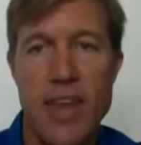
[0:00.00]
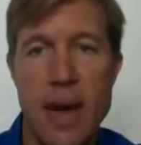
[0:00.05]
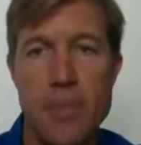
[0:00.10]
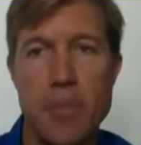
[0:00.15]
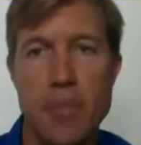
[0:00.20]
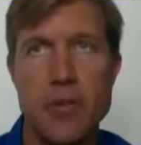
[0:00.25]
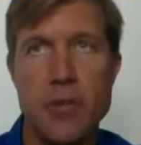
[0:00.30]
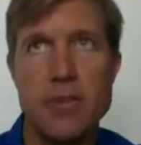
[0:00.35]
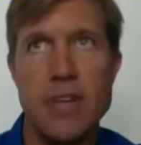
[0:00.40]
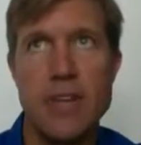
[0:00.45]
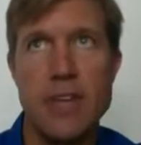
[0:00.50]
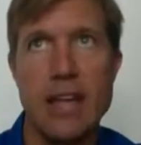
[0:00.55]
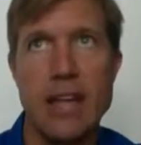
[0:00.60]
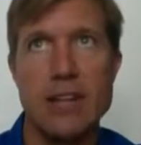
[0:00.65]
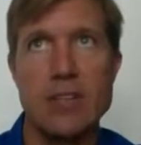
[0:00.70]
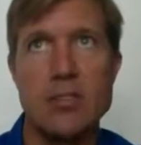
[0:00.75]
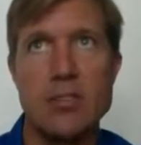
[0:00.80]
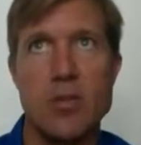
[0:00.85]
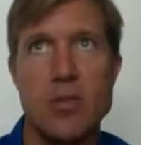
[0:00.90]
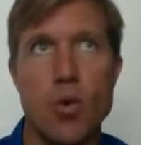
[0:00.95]
that
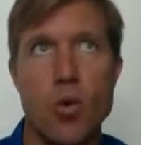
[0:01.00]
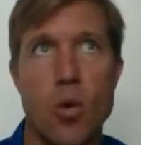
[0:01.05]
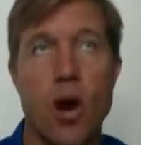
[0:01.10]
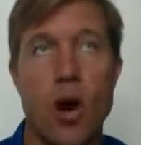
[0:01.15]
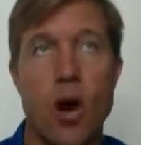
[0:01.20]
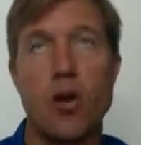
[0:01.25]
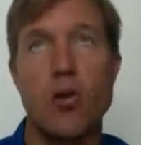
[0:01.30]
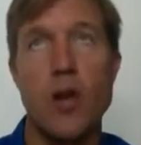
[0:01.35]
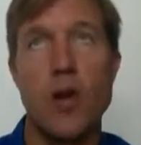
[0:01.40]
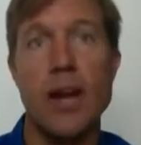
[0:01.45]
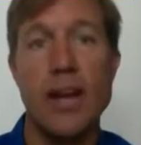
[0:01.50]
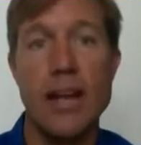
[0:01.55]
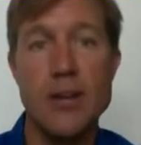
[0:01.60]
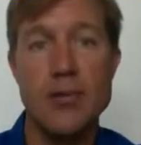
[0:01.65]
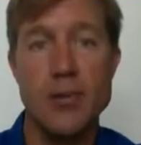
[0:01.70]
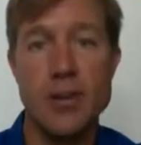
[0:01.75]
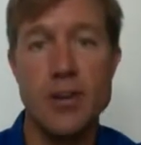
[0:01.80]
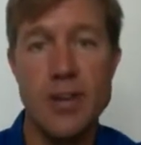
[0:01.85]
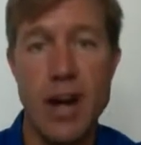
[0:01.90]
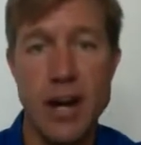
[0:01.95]
pertains, or I'll create an
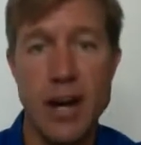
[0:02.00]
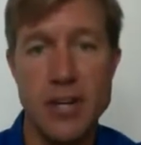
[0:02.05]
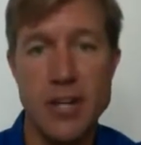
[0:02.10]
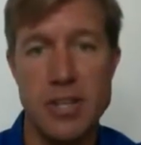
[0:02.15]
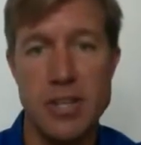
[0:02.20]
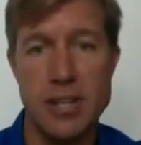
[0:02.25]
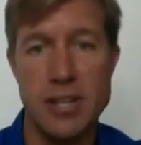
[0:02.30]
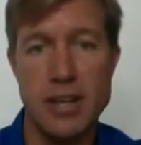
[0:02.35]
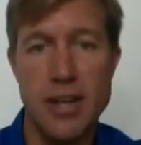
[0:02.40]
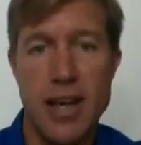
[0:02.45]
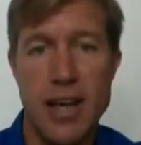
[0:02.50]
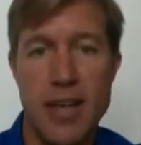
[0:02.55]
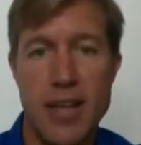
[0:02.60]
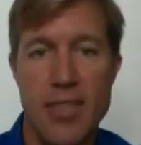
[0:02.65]
introduction